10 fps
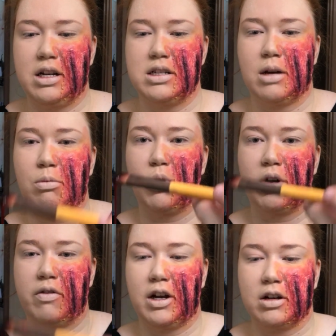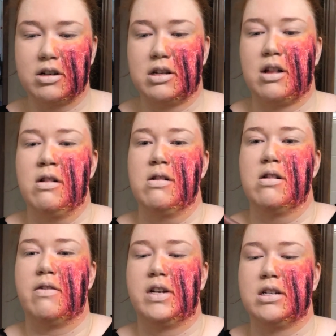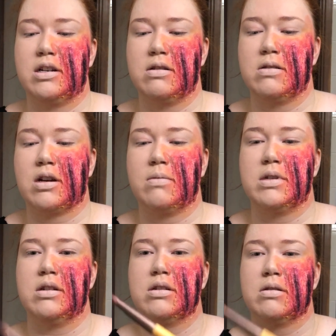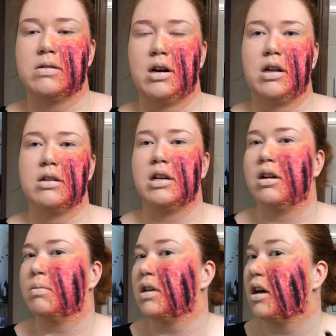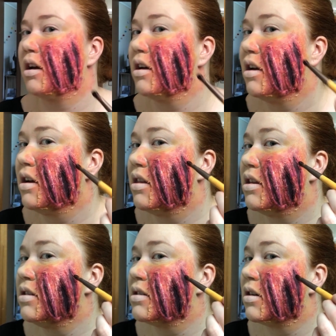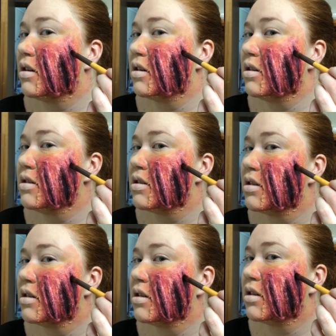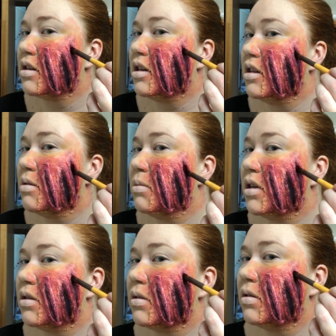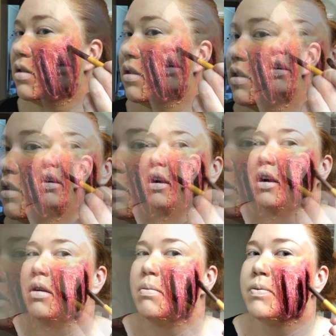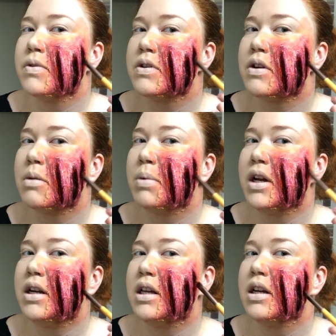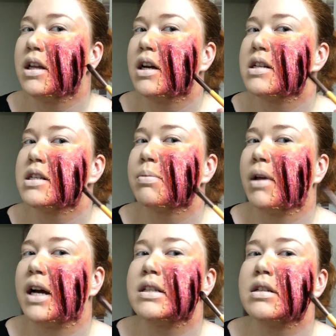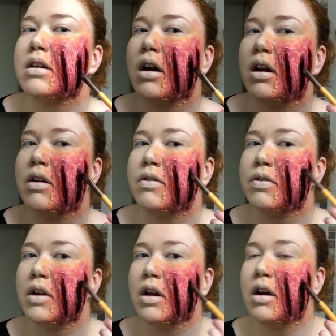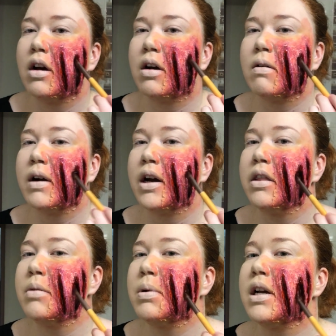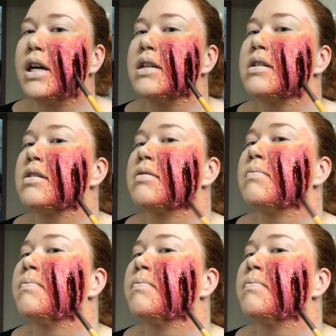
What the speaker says: need to get more of it because I love it. It only comes in this little tiny container, but yeah, this goes in the middle. So the blood can get splattered kind of around the place